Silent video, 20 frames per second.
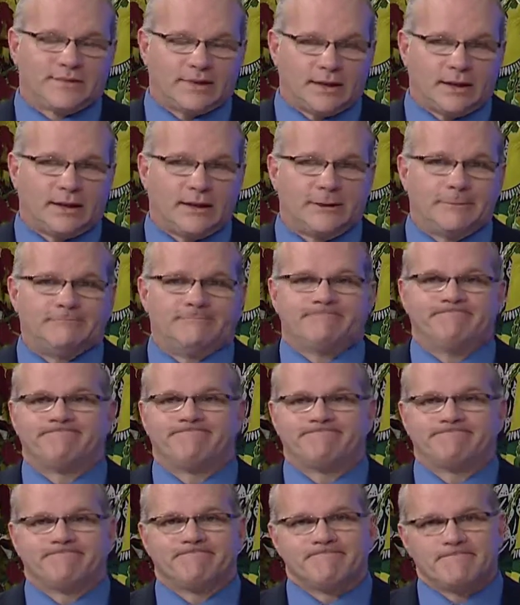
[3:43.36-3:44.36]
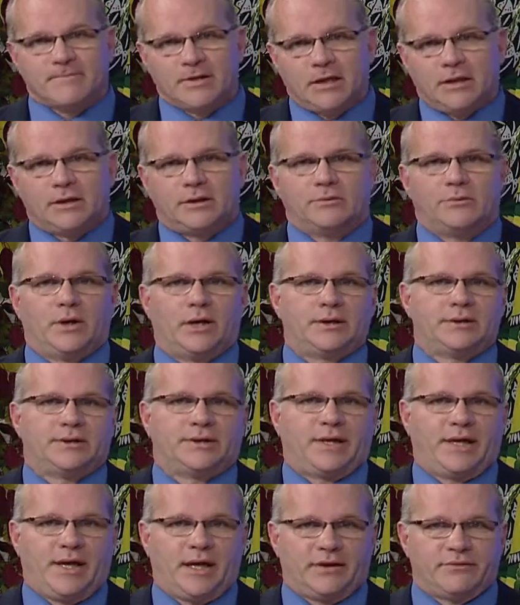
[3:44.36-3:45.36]
Well,
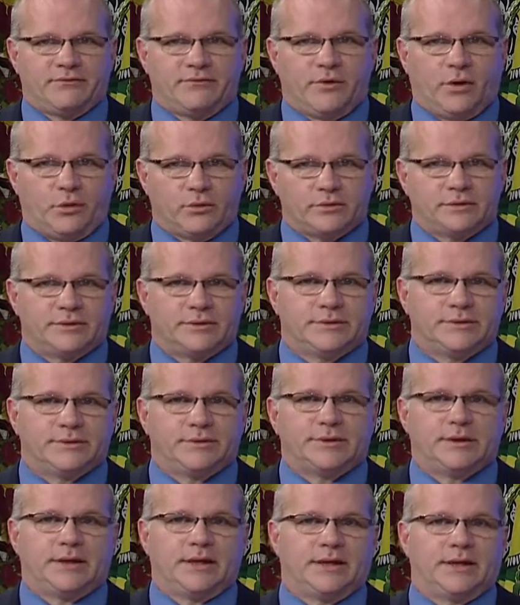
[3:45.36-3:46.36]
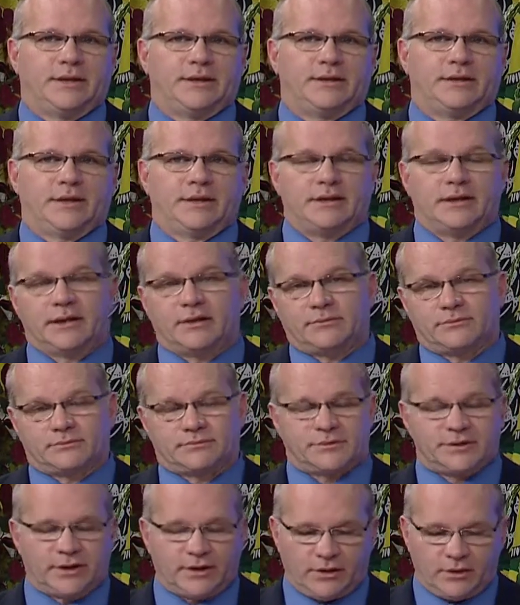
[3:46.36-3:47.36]
you can't vote. And they,
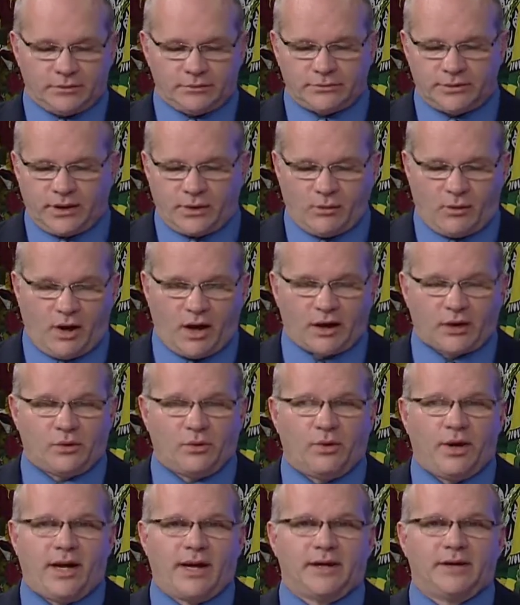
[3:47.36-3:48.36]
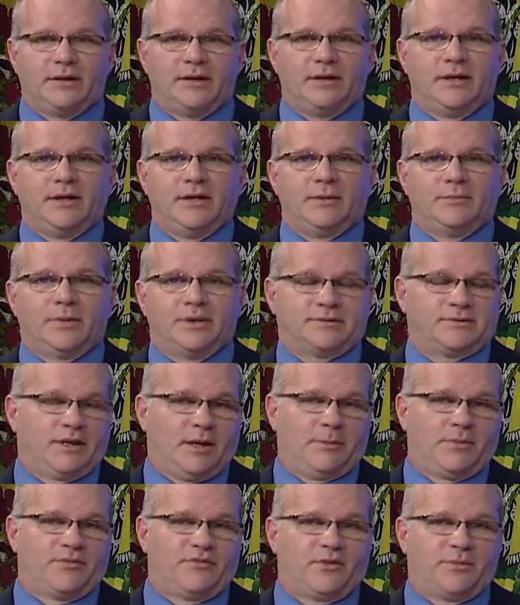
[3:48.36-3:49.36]
you know, they walk away. But
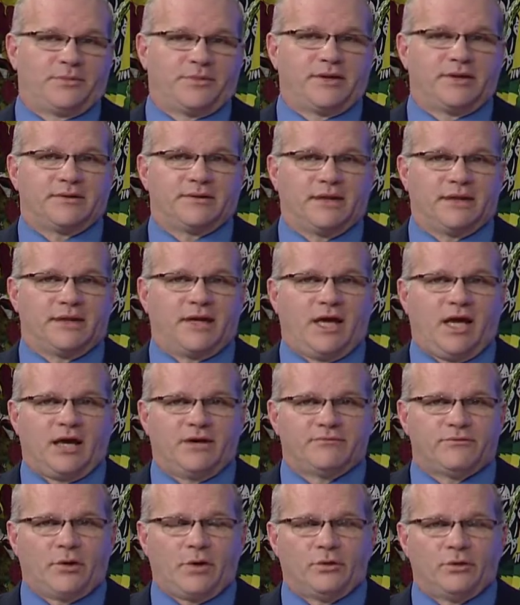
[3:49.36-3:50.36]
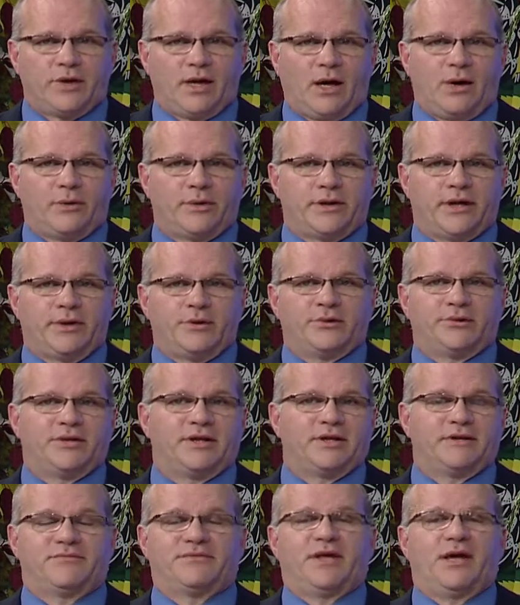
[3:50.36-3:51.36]
some of them think they can vote. Now, another
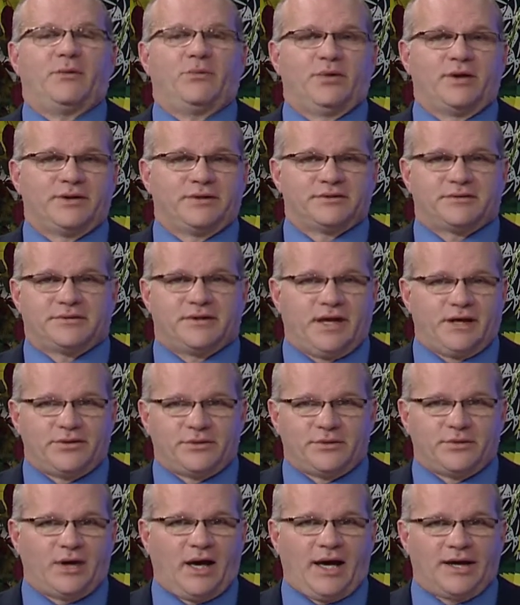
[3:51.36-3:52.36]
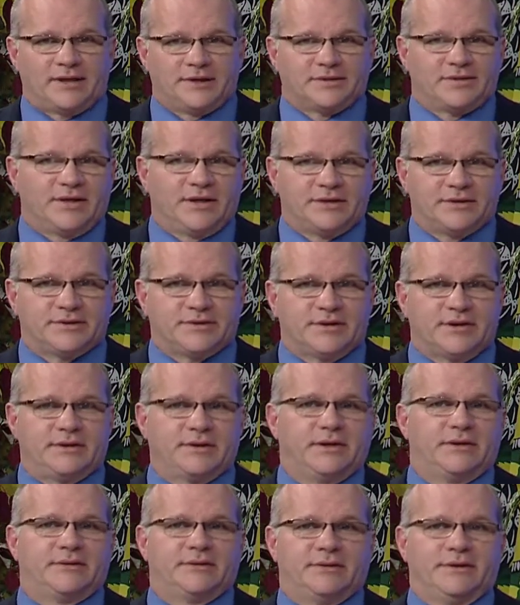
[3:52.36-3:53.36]
thing, if they wouldn't have said they're not a
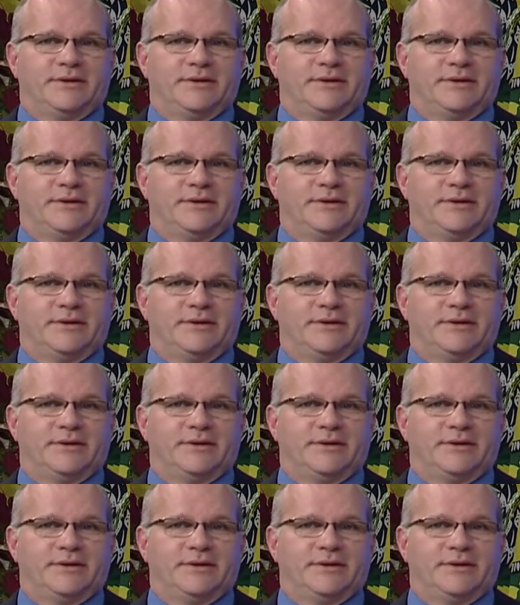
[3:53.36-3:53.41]
citizen,